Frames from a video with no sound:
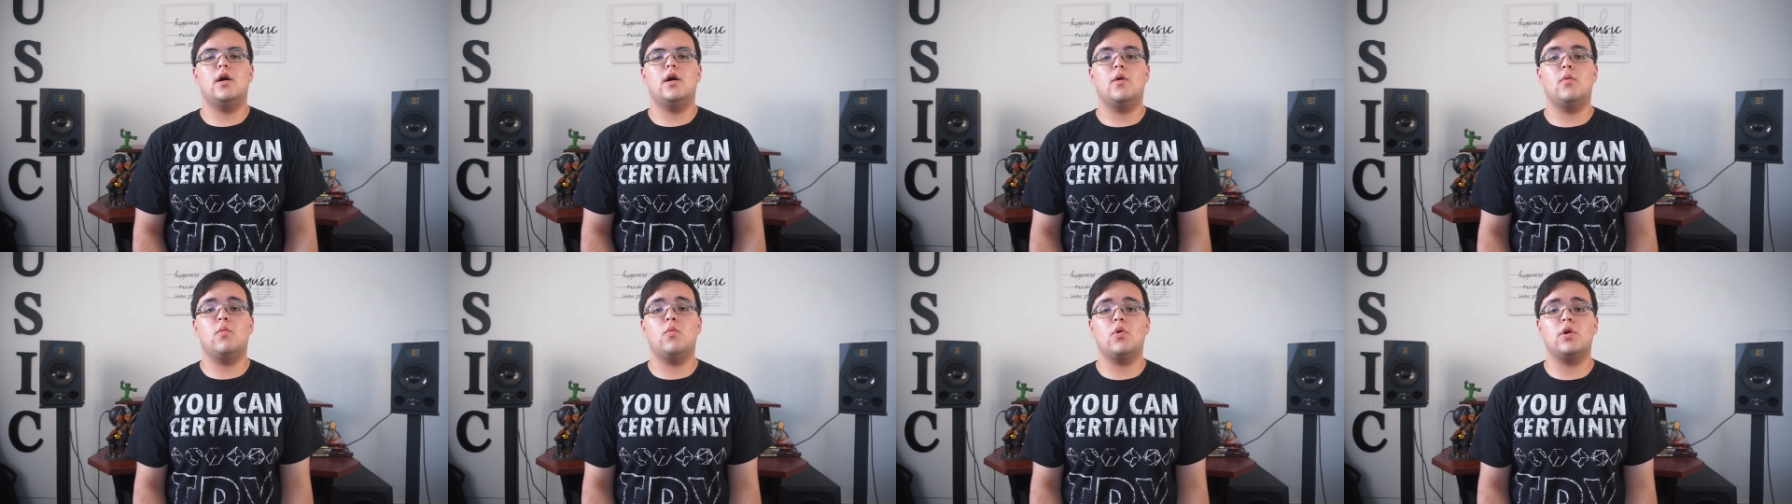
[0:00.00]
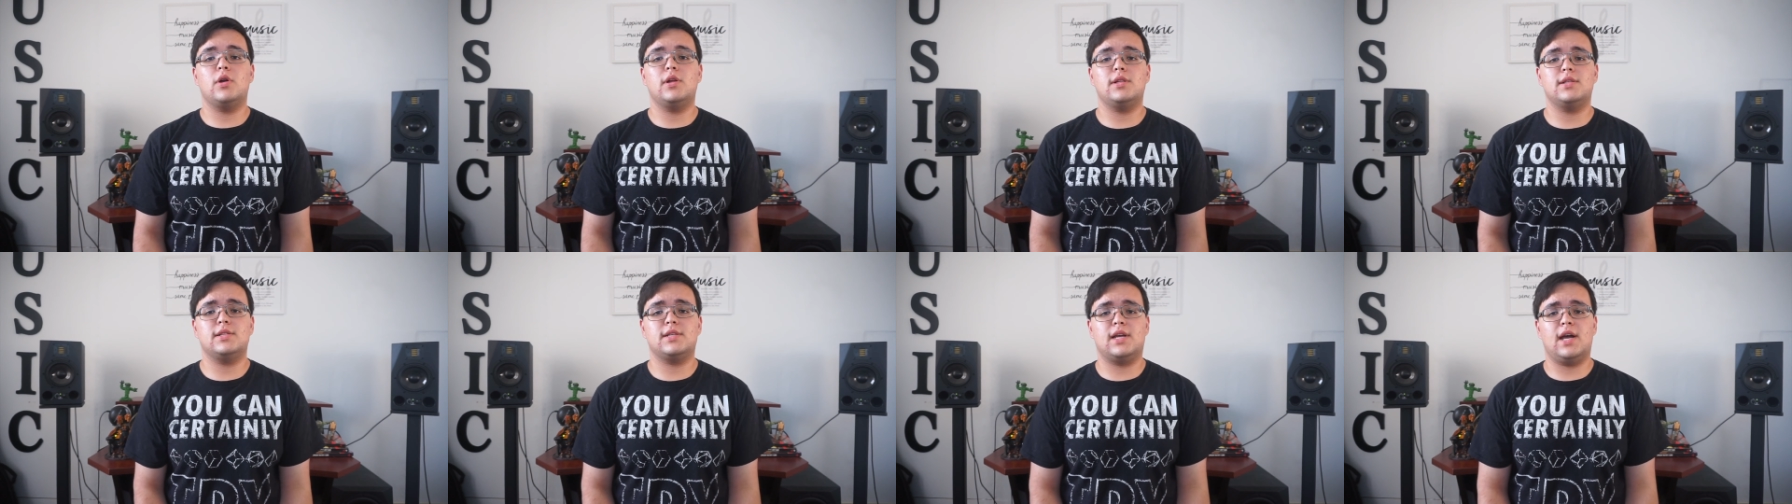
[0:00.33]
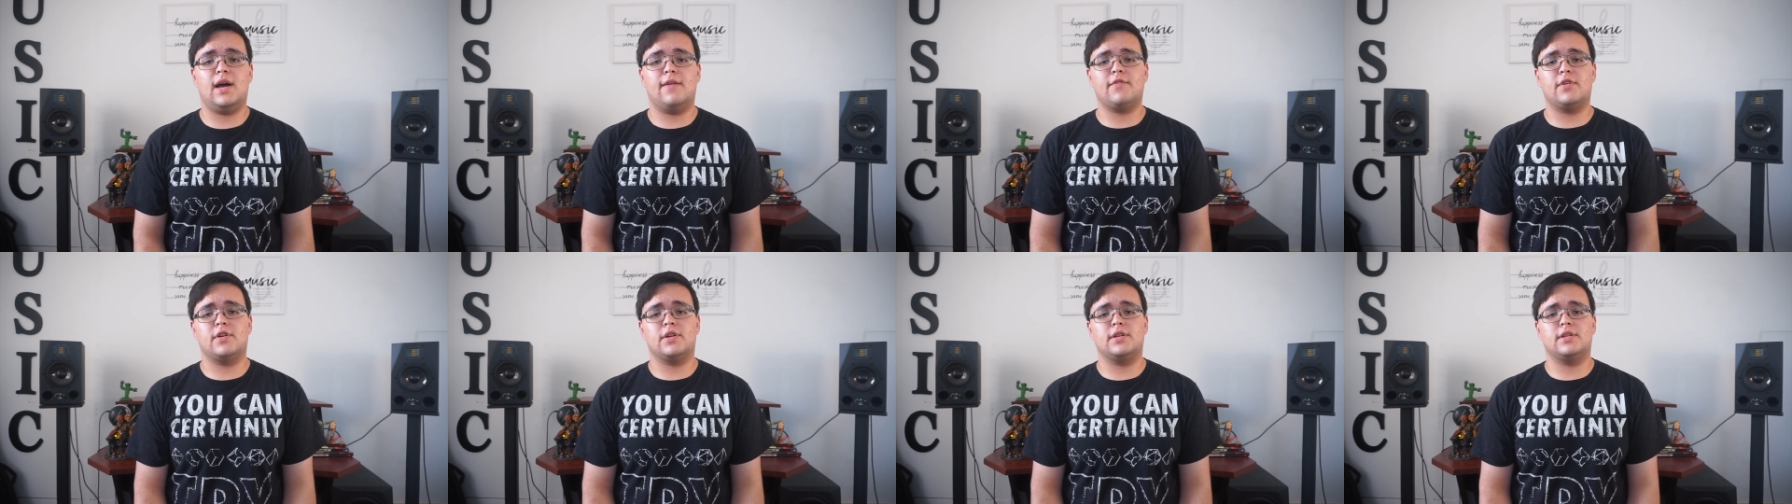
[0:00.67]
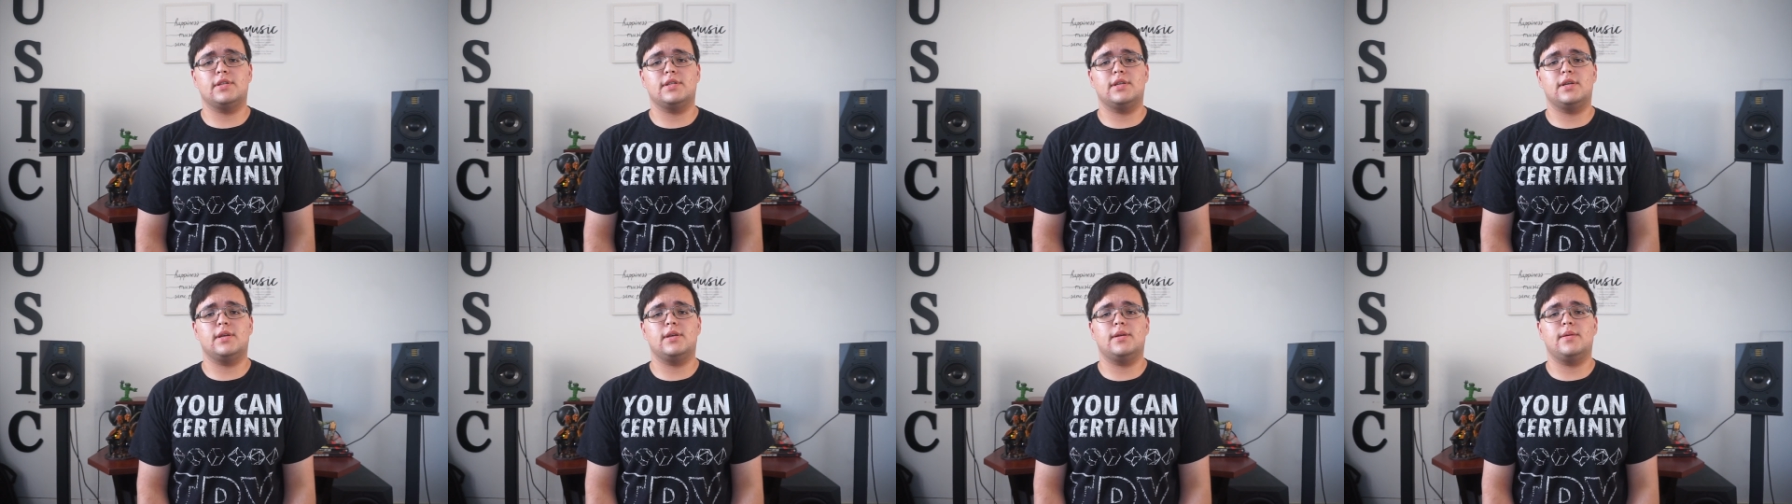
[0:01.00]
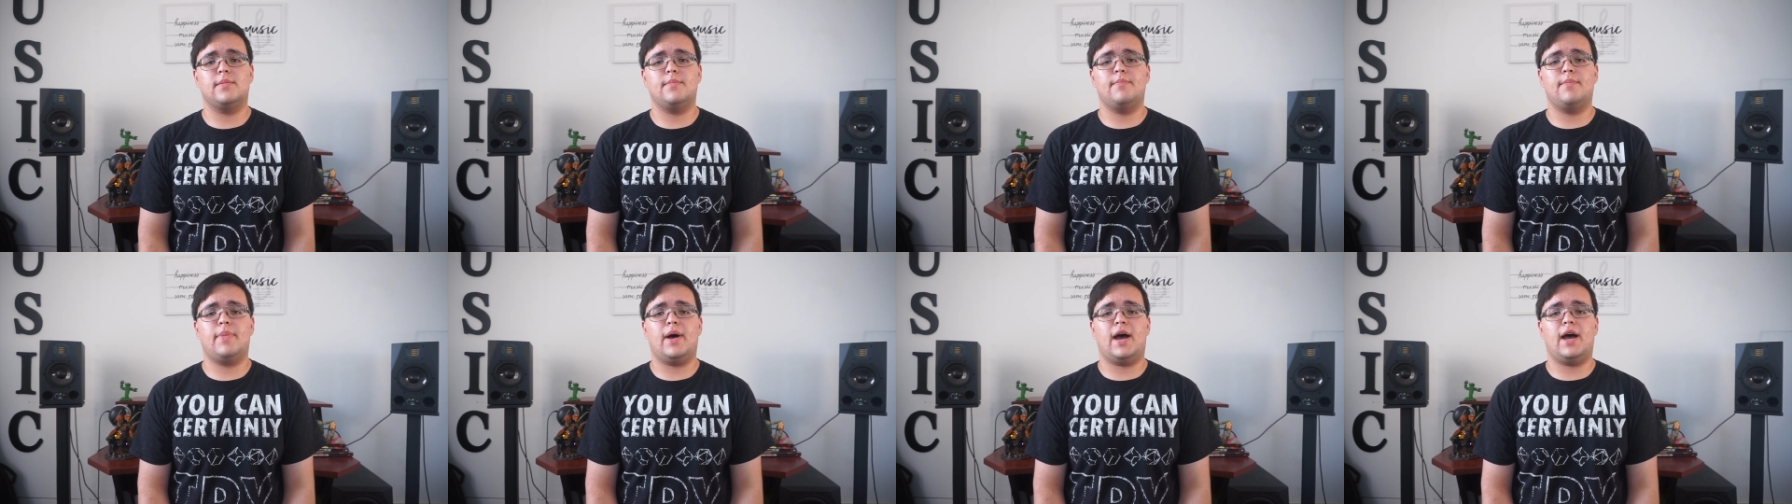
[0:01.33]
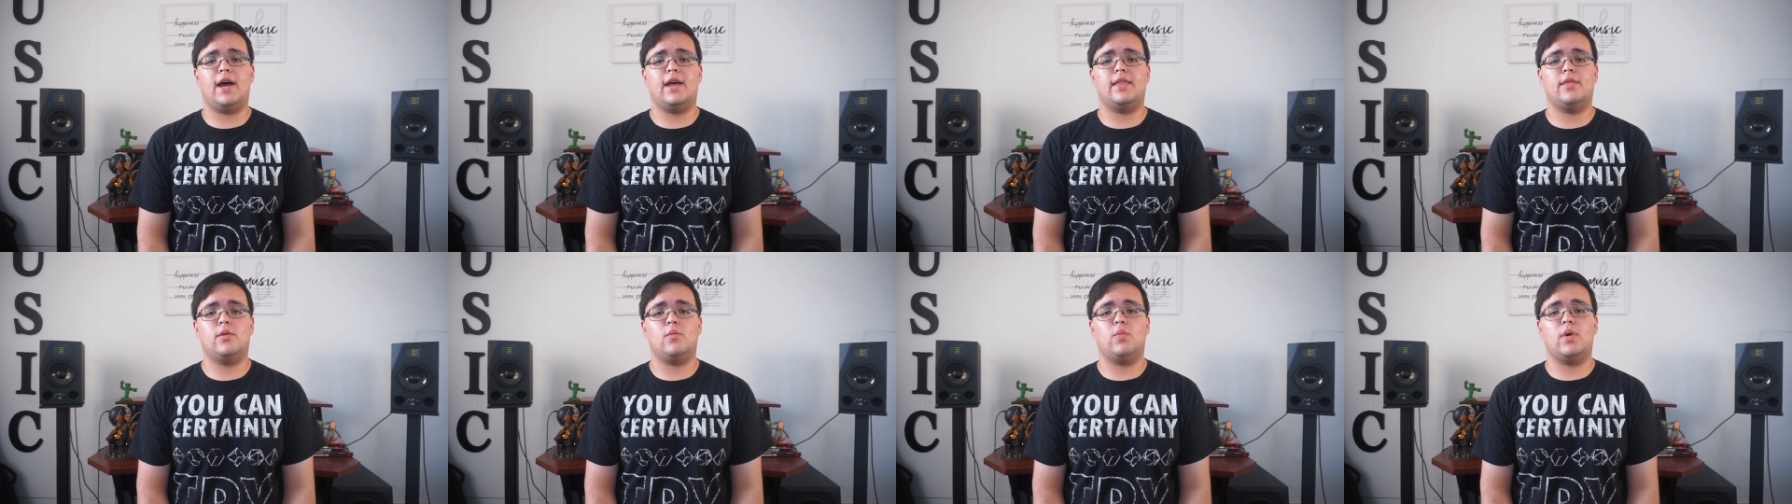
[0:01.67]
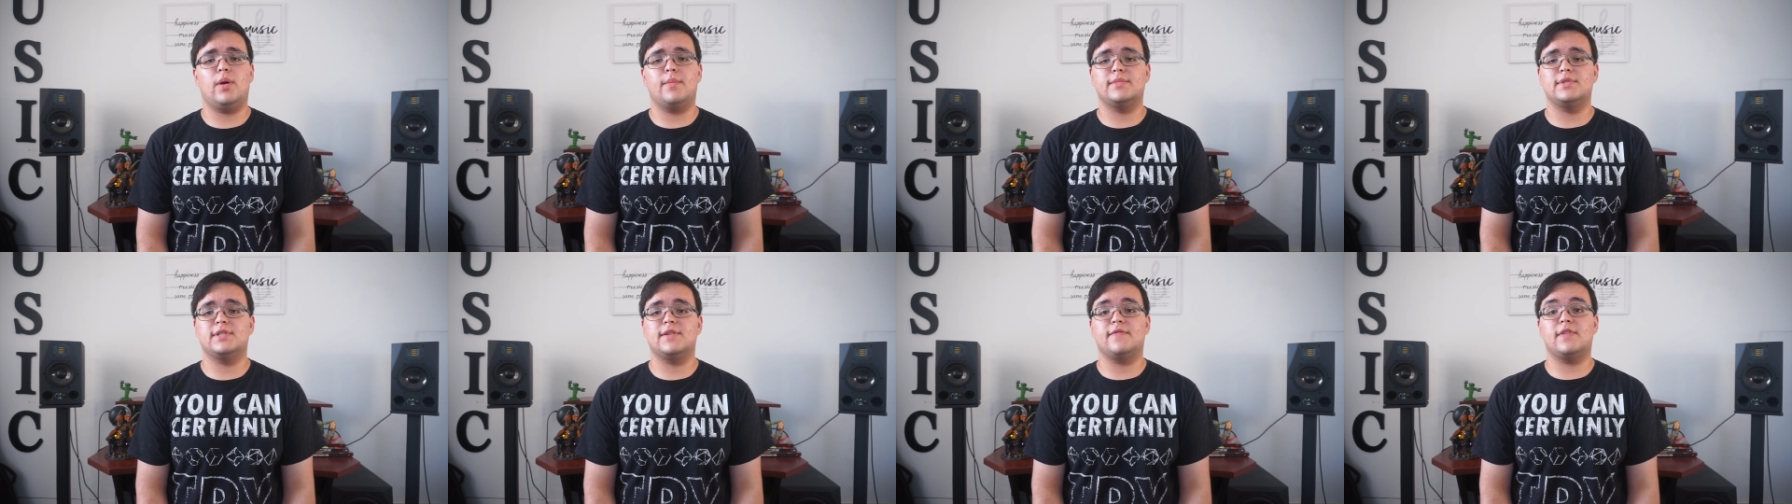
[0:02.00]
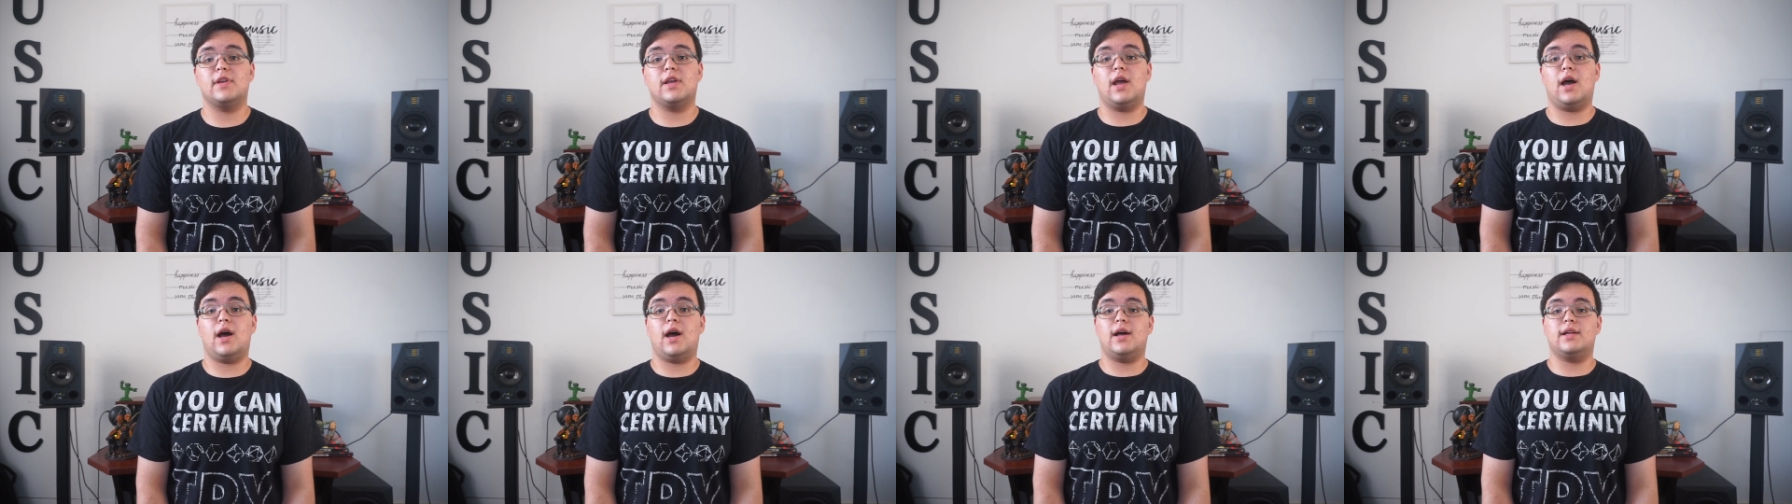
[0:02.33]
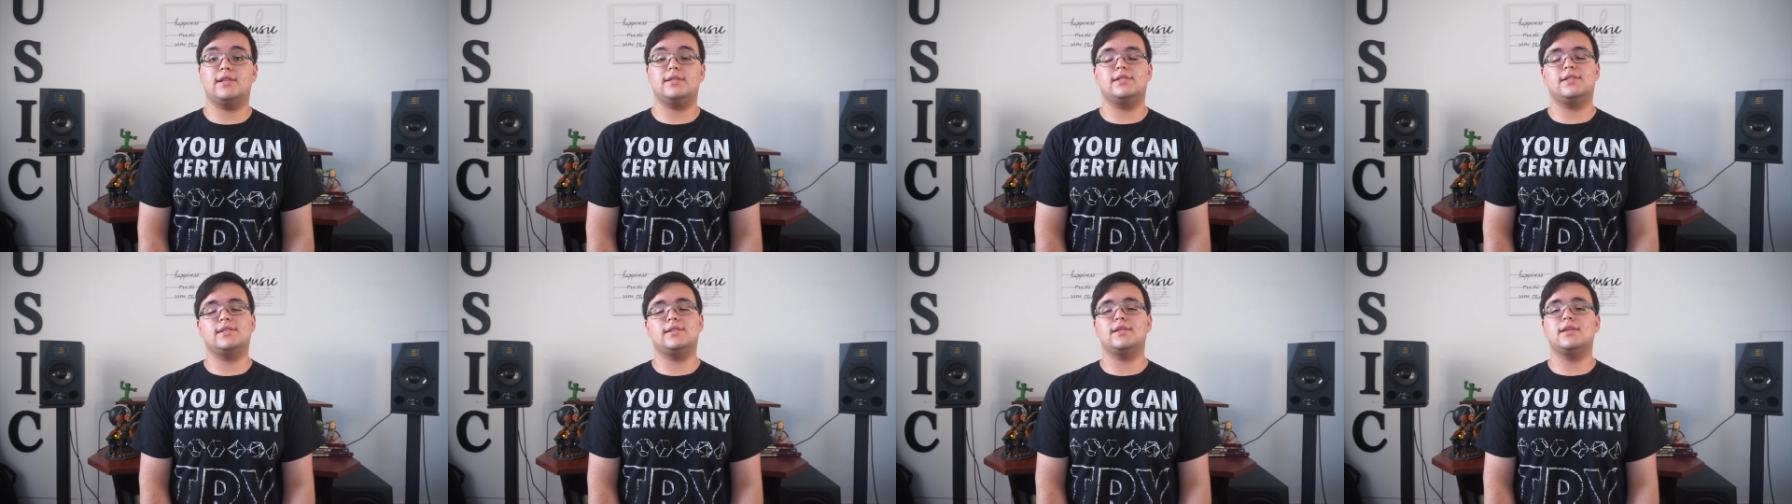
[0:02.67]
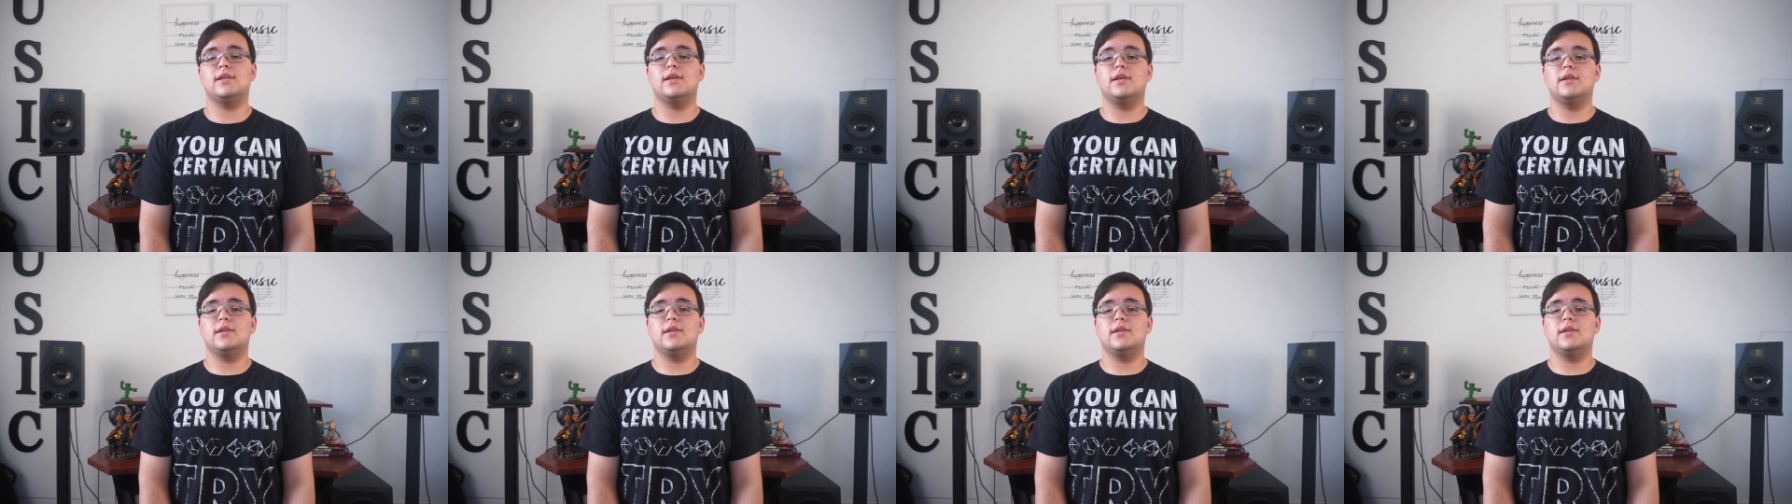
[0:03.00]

a world governed by the whims of the gods,